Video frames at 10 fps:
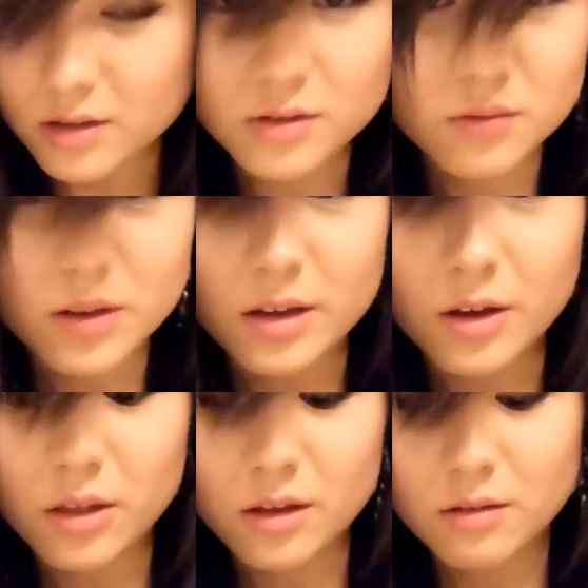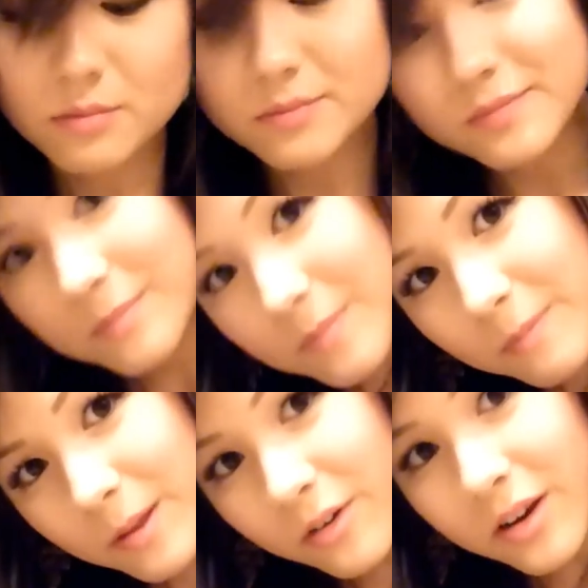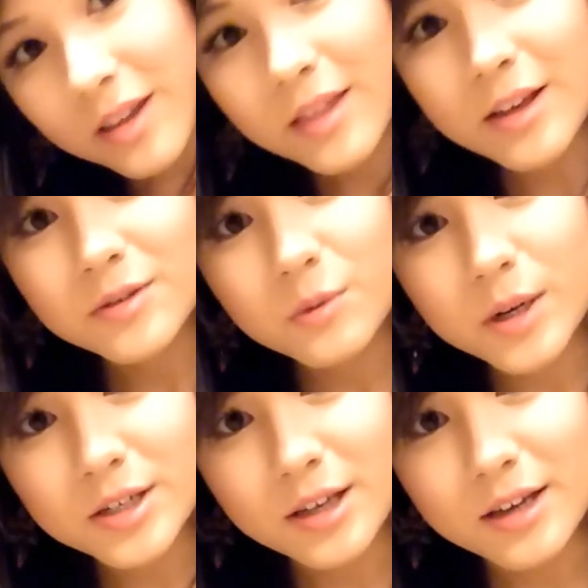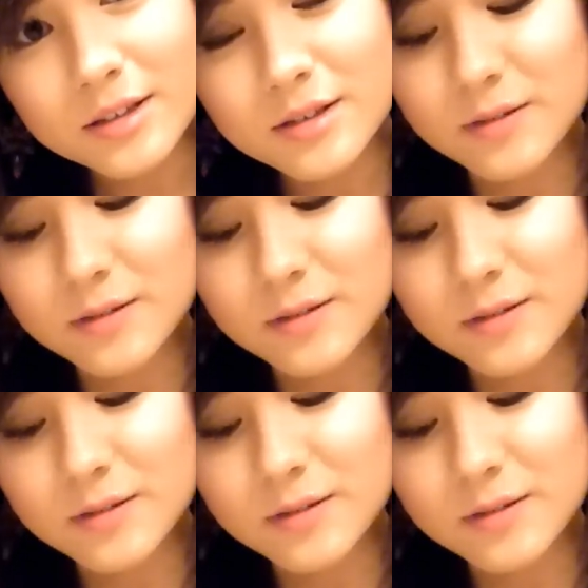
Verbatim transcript: It's really healthy. Great. Thanks for watching, guys.